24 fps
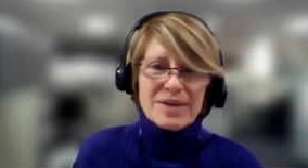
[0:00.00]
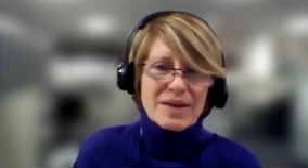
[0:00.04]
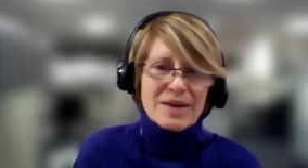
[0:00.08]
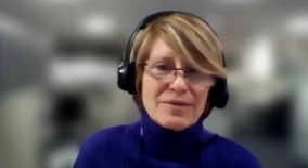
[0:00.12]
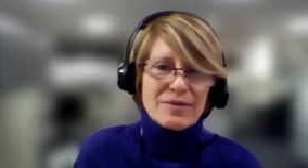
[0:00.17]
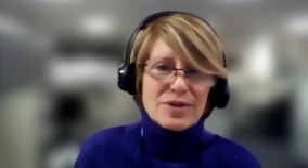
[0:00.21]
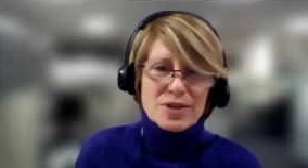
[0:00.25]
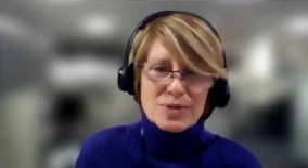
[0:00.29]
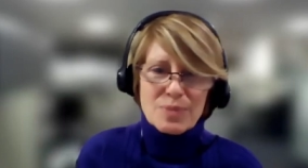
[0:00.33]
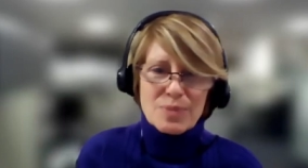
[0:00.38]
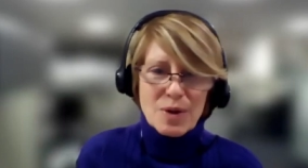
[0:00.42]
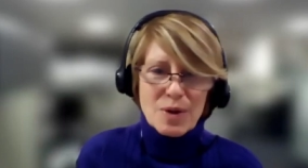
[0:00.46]

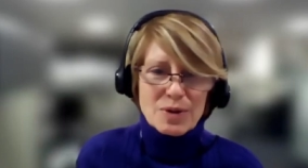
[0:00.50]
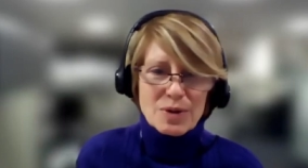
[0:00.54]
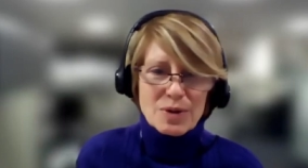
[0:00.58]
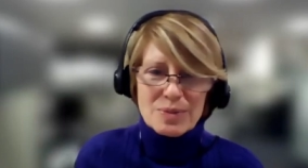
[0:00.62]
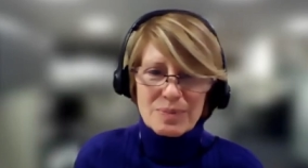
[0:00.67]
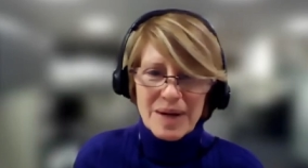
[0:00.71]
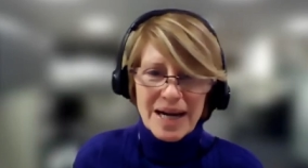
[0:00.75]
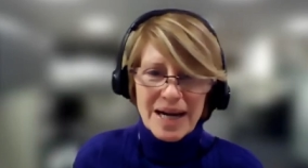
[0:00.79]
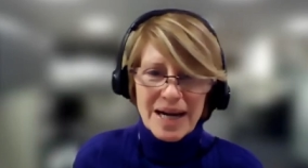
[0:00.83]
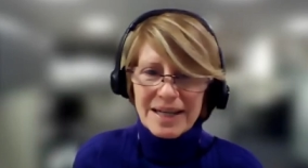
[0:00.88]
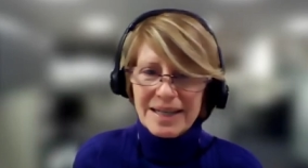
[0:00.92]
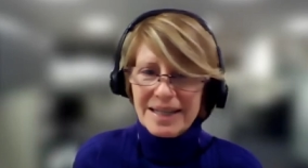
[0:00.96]
never smoked
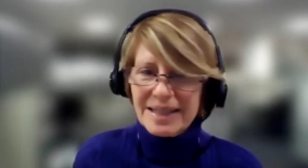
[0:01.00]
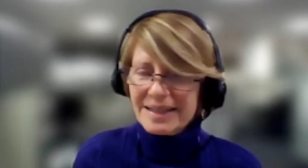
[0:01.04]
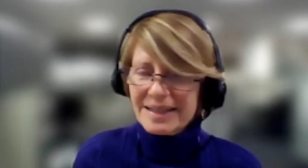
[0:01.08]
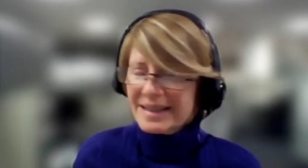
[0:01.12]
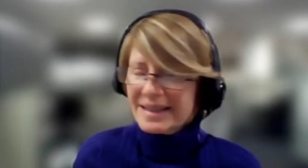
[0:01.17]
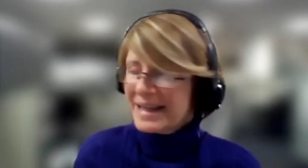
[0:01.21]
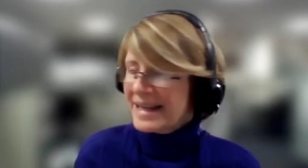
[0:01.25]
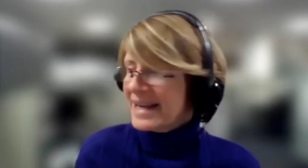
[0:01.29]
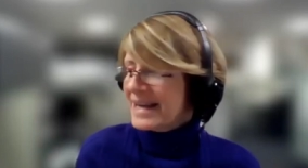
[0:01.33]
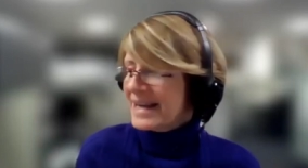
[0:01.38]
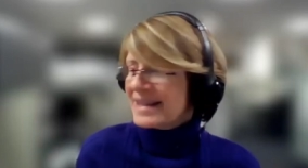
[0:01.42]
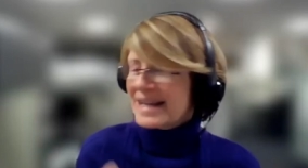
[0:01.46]
pot. And
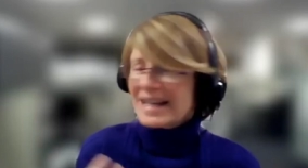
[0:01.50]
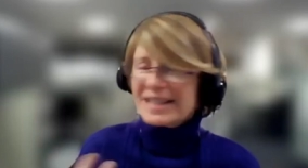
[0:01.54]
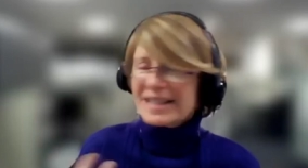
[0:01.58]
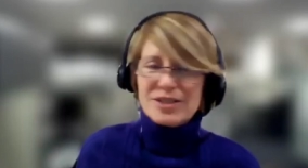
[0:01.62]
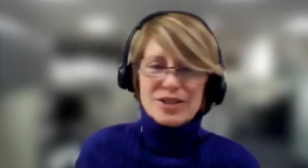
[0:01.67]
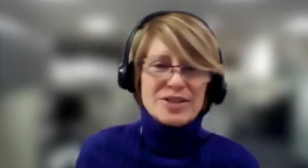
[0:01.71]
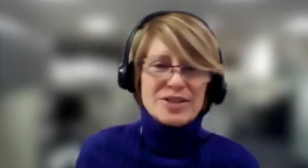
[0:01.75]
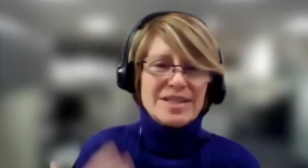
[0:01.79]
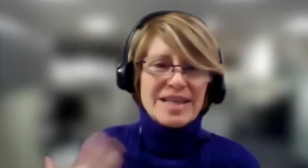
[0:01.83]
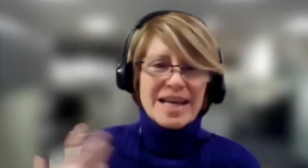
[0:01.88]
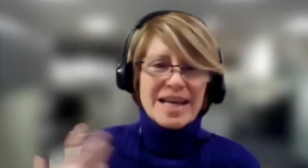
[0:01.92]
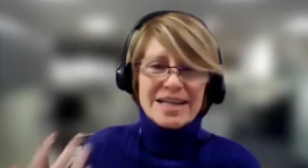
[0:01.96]
they
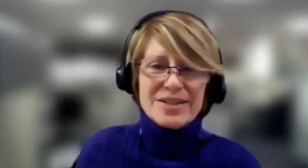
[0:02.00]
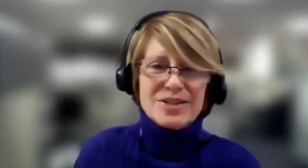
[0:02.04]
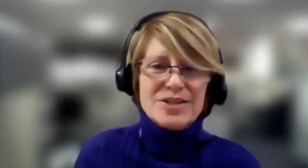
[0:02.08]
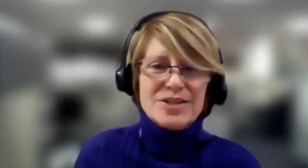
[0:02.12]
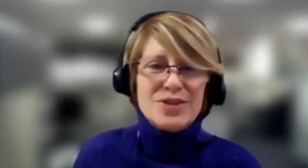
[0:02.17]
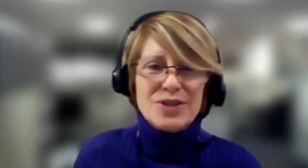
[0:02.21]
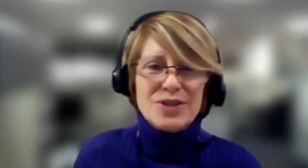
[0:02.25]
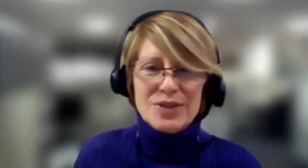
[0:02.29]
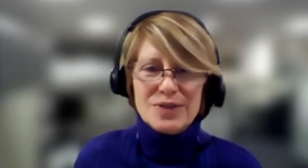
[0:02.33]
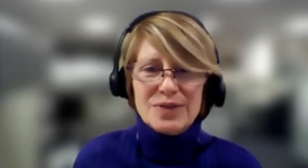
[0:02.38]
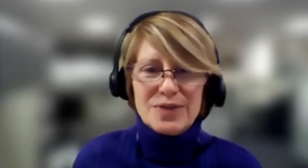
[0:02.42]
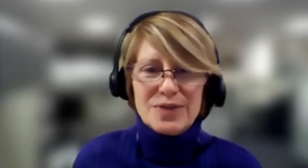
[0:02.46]
just said, it's
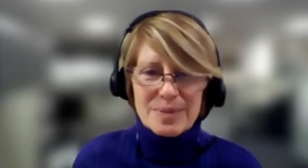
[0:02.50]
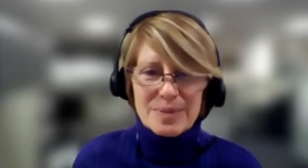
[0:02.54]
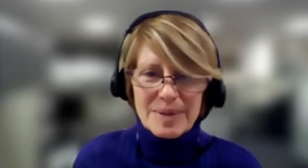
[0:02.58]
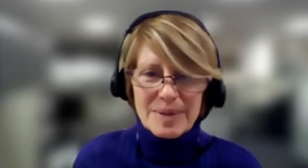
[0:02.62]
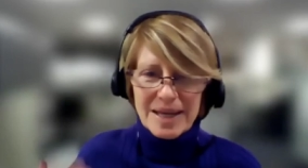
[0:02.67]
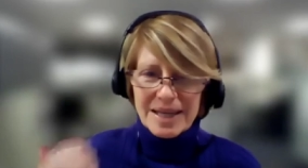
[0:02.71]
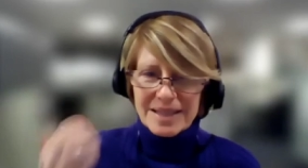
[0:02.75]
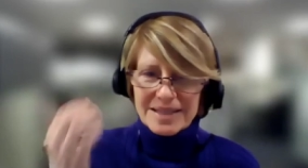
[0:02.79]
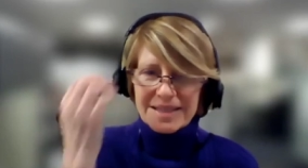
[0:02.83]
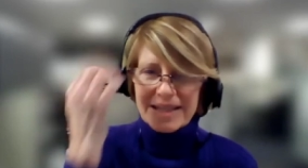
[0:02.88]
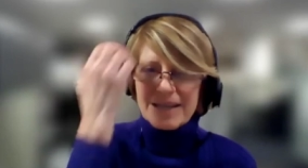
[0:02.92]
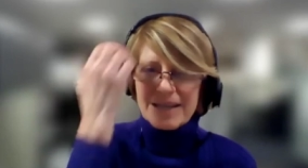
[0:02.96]
good for
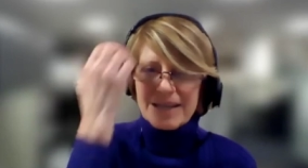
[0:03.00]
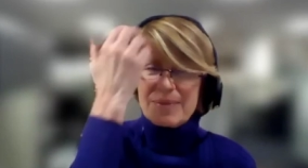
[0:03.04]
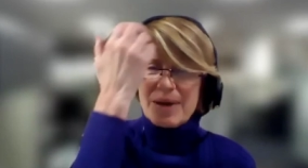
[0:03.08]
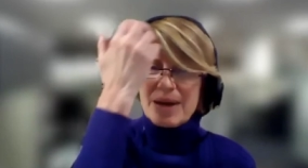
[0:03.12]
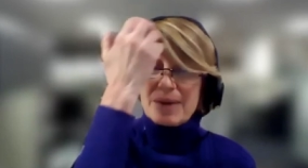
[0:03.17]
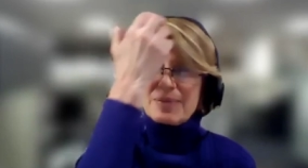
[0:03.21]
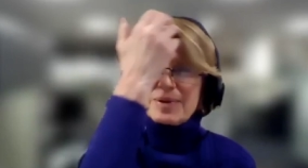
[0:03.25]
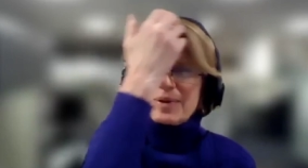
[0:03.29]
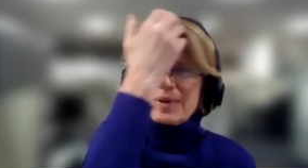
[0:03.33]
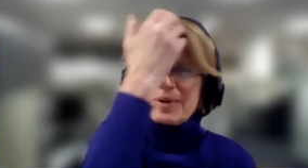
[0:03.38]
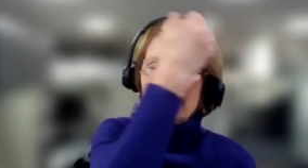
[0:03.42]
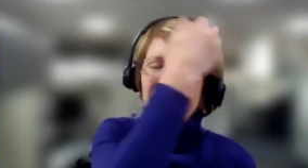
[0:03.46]
me. It's going to
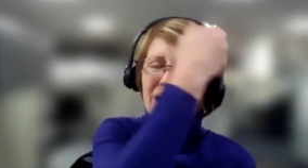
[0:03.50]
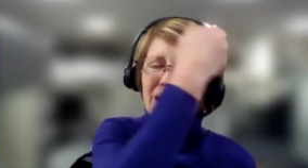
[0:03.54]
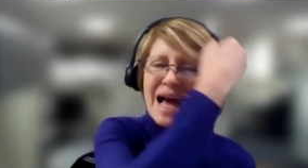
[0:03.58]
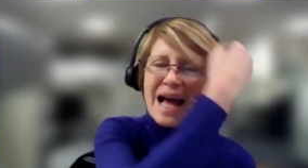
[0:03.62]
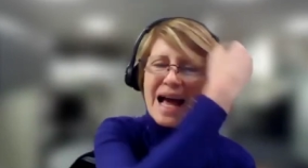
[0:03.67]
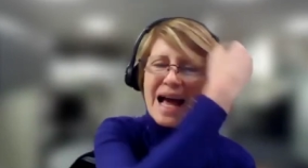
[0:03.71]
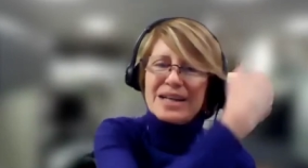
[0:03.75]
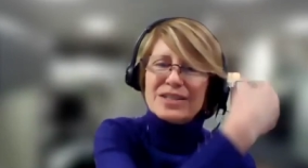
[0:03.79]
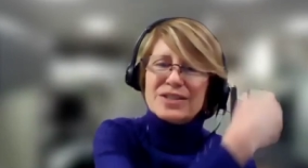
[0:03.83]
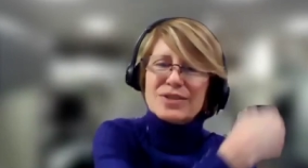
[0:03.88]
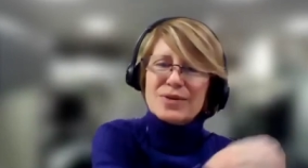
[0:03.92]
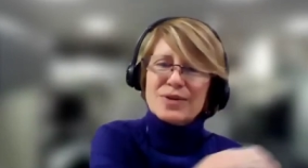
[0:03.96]
make me
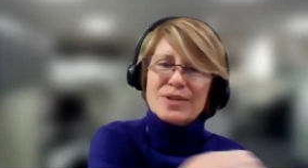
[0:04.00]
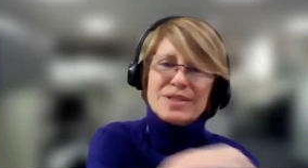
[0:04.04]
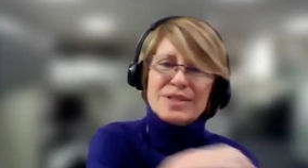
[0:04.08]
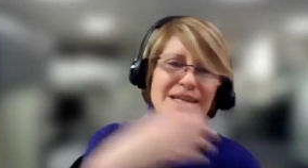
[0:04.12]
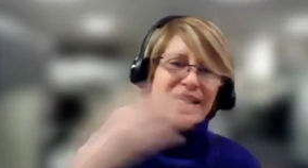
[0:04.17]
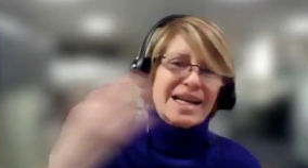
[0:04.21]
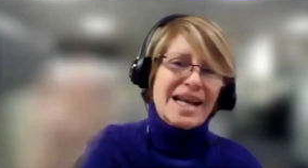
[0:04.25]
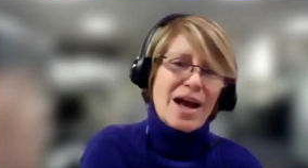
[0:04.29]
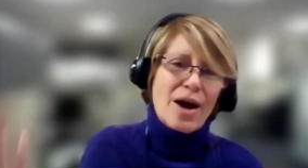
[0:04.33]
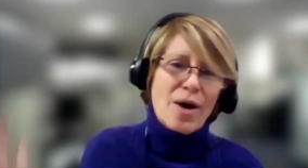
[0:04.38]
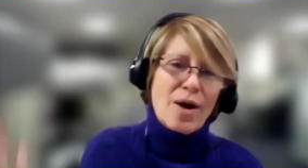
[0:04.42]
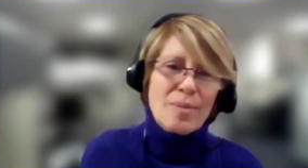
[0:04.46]
relaxed or it's
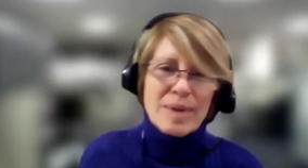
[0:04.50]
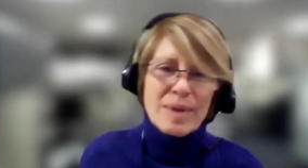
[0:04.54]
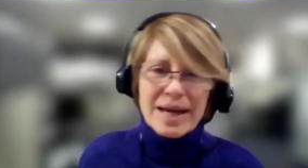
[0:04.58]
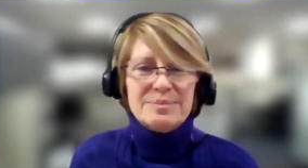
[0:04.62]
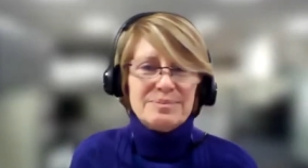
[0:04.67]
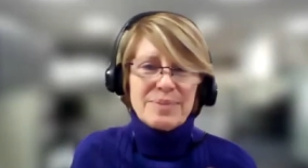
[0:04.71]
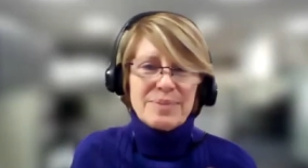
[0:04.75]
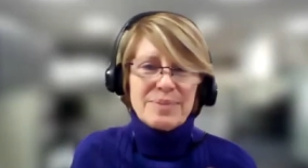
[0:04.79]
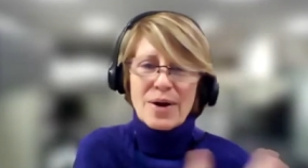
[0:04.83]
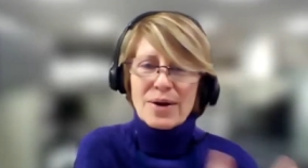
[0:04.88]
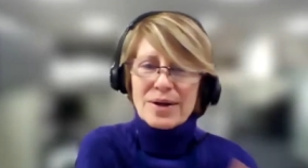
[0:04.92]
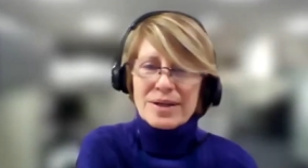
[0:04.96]
going to help my
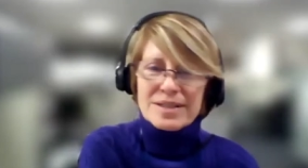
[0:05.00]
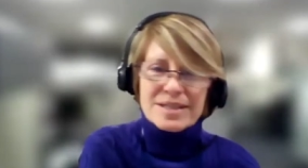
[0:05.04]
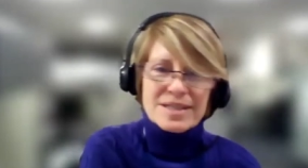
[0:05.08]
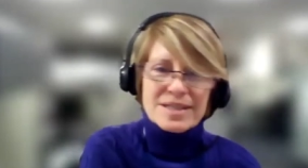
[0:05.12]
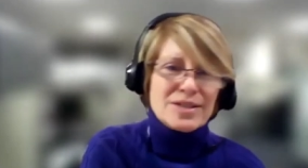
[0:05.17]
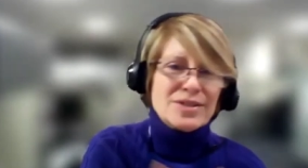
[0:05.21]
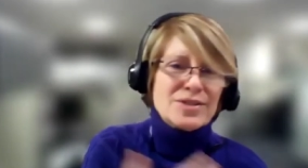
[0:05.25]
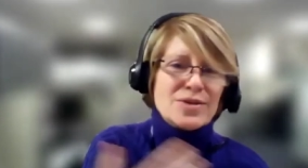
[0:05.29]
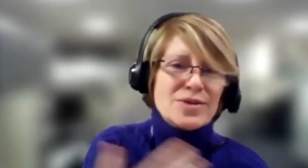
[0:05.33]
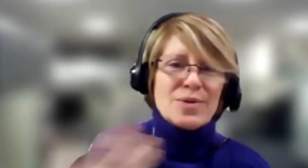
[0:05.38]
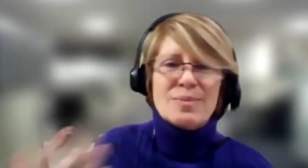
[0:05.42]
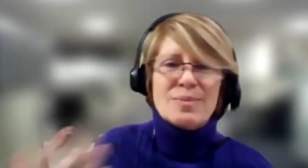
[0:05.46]

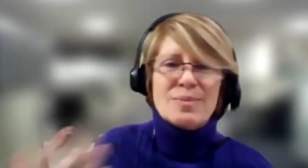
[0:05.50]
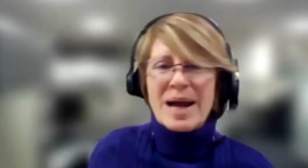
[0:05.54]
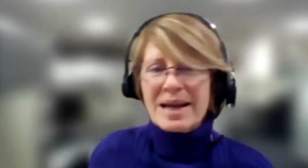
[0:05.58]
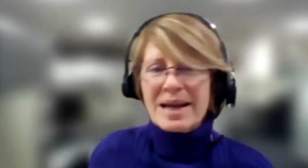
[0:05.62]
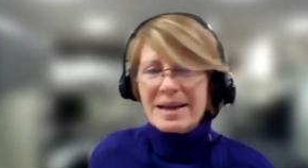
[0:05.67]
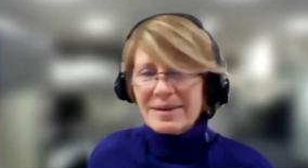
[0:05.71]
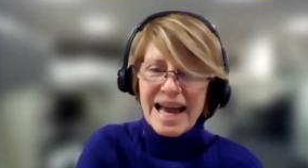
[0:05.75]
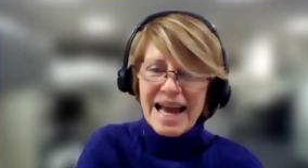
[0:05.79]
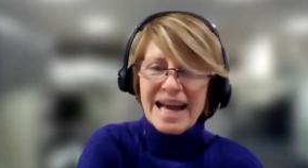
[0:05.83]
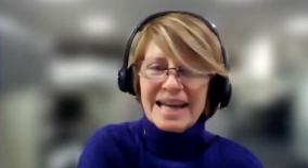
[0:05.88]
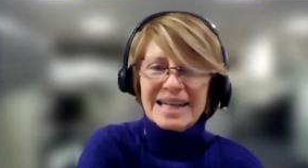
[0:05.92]
Parkinson's or my.